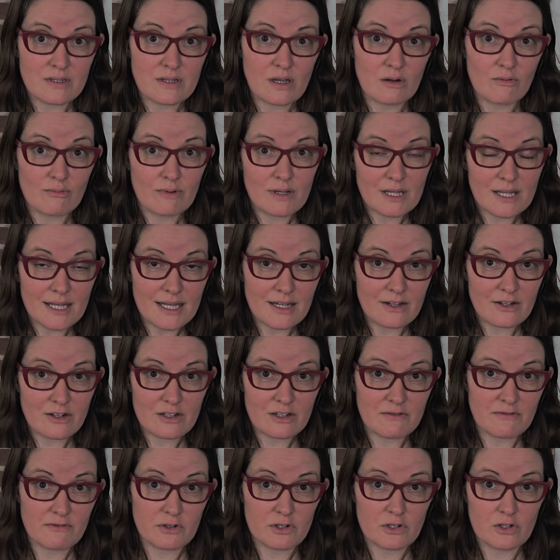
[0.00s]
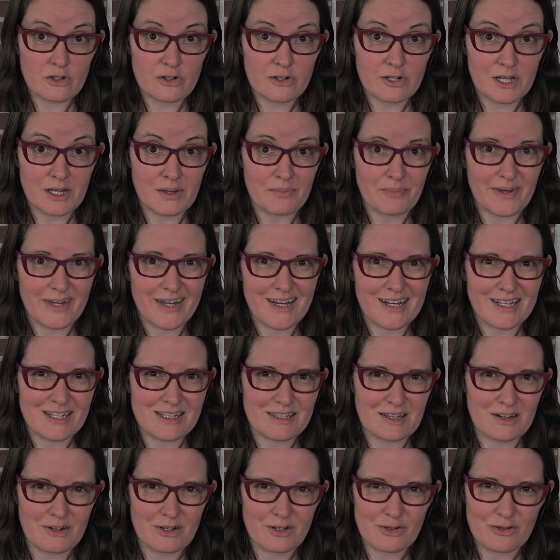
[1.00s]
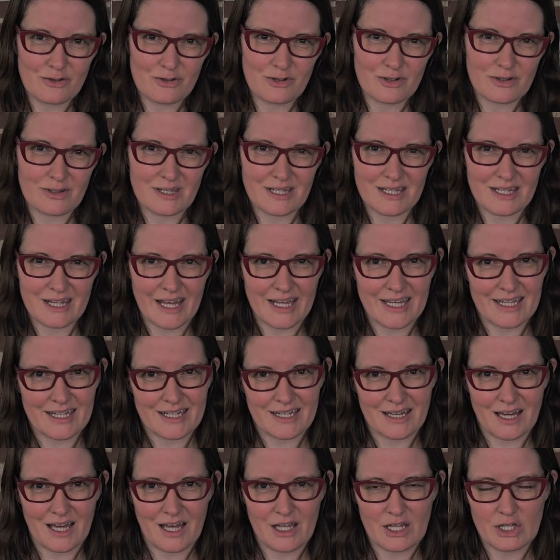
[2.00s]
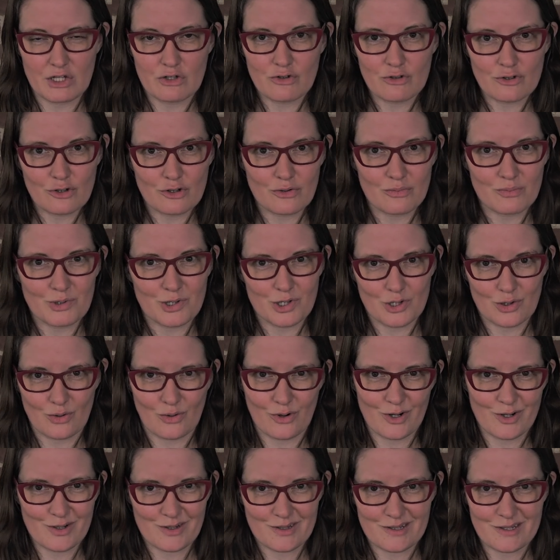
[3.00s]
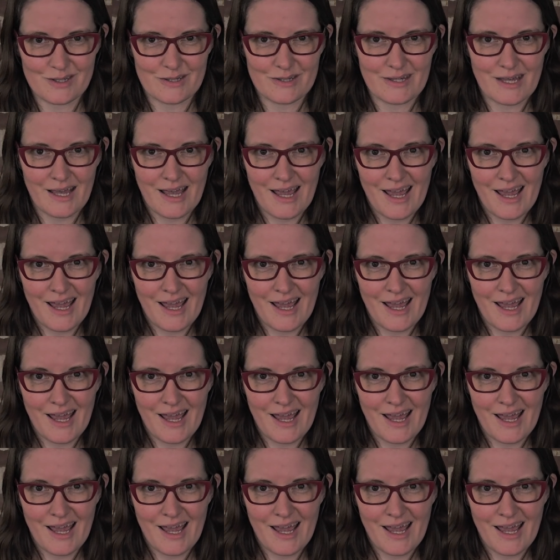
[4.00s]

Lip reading: they're really good for learning because they're usually like YouTube shorts